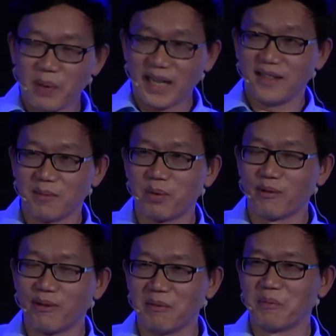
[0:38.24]
Python
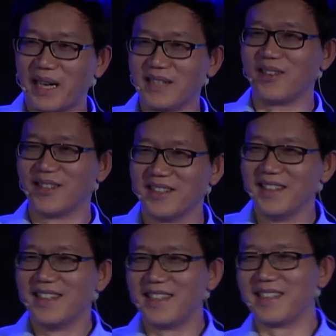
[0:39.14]
programming, Python
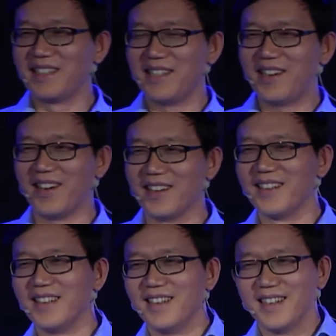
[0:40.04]
in econ.
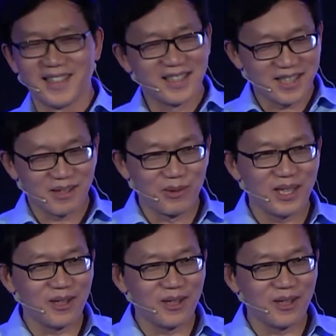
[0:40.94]
And this is really,